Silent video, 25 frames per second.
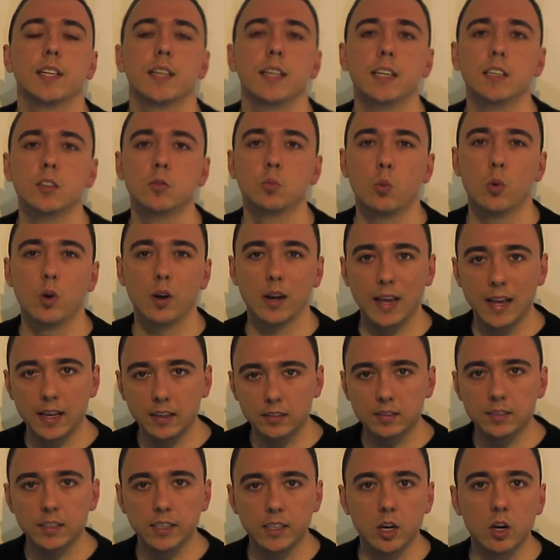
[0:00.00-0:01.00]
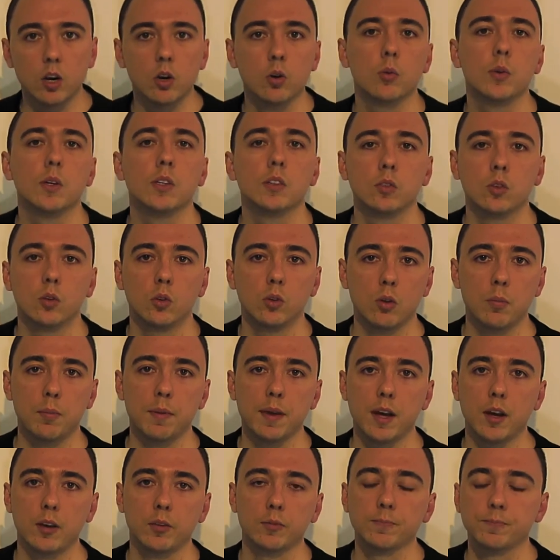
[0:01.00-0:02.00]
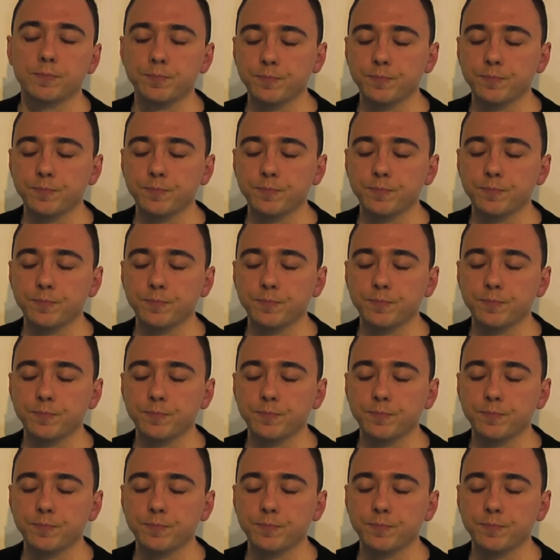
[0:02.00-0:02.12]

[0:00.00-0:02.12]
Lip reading: is what SEO is all about.